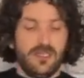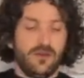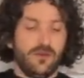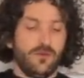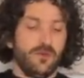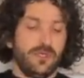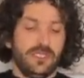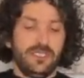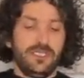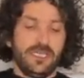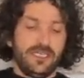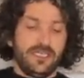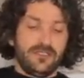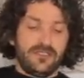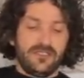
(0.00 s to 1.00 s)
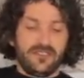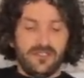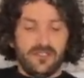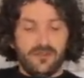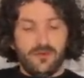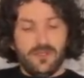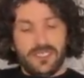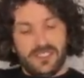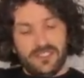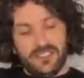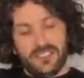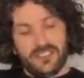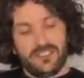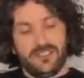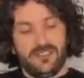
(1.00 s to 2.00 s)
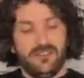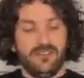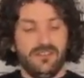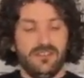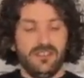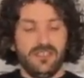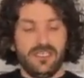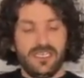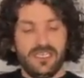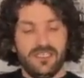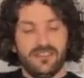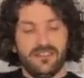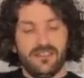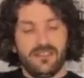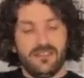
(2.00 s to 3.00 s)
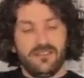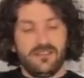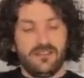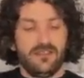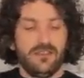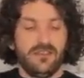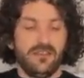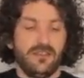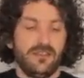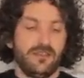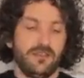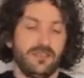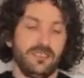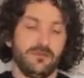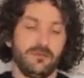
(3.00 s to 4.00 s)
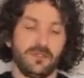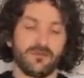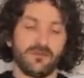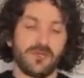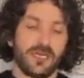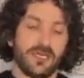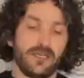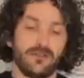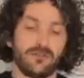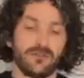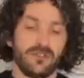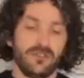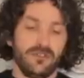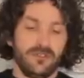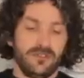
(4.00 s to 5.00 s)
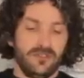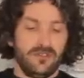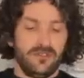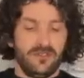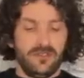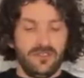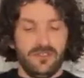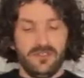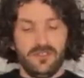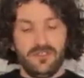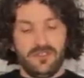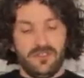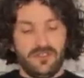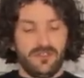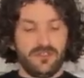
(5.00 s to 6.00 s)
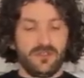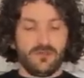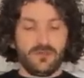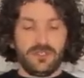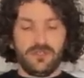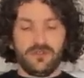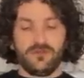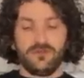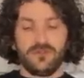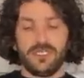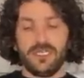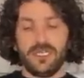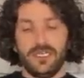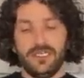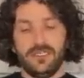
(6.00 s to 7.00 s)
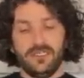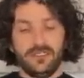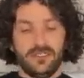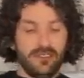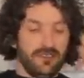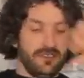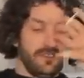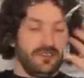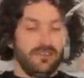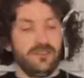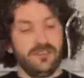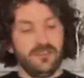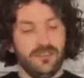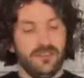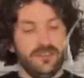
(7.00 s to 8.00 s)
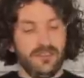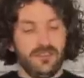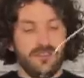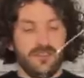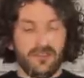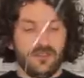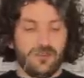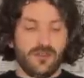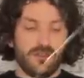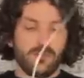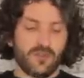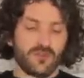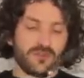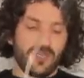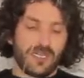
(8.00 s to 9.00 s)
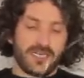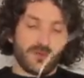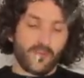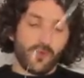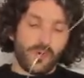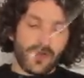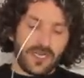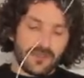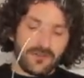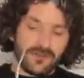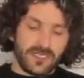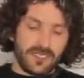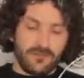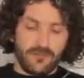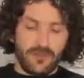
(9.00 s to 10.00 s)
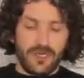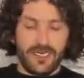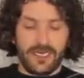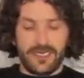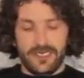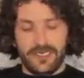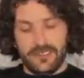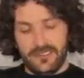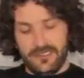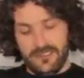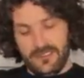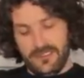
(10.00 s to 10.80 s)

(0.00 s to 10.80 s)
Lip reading: And with the ends we can just get it a little bit round, so we really almost like waving and plaiting